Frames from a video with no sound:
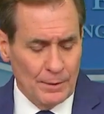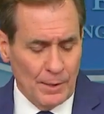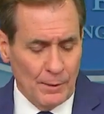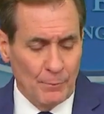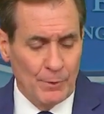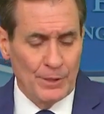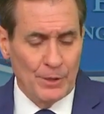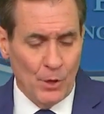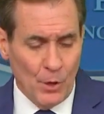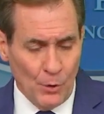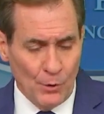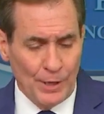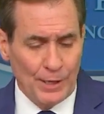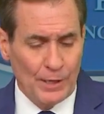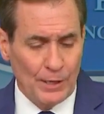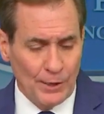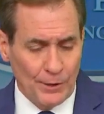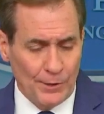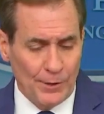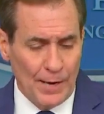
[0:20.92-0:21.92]
we know that
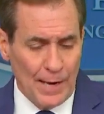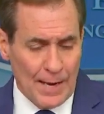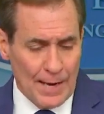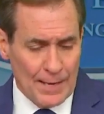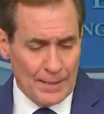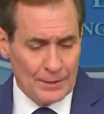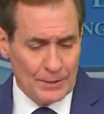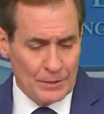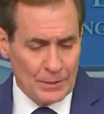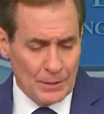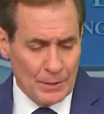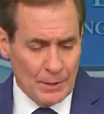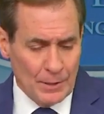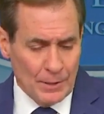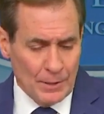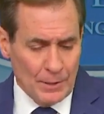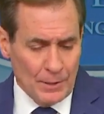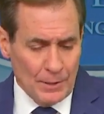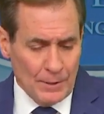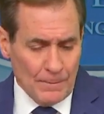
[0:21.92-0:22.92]
Qatar has
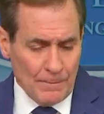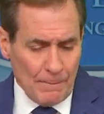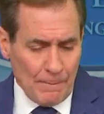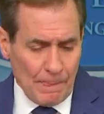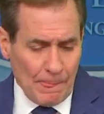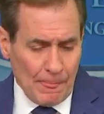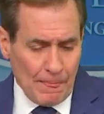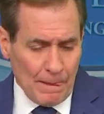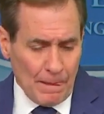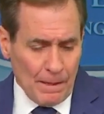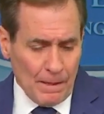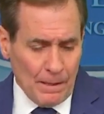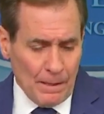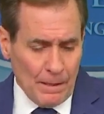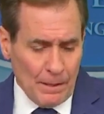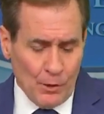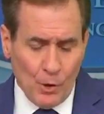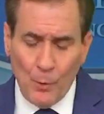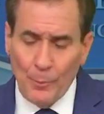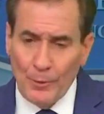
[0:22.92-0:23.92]

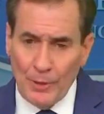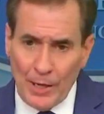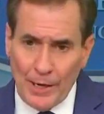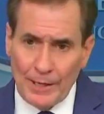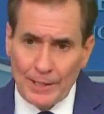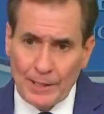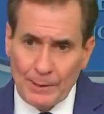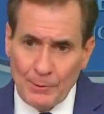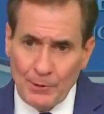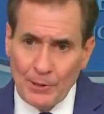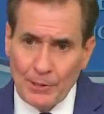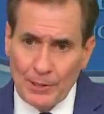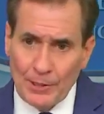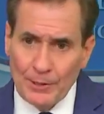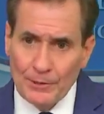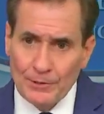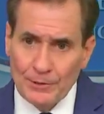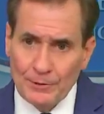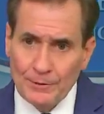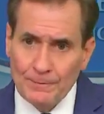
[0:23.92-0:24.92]
an open line of
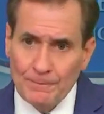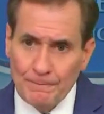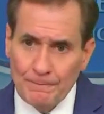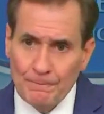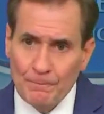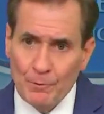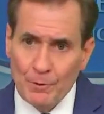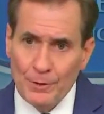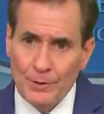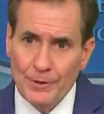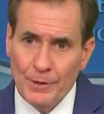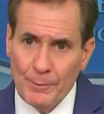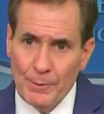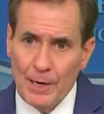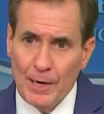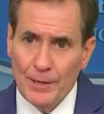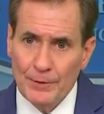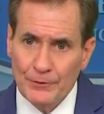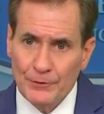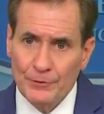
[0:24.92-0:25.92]
communication with
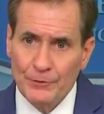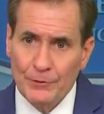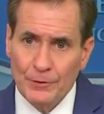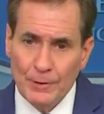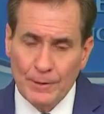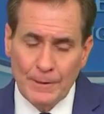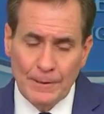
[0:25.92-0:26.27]
Hamas.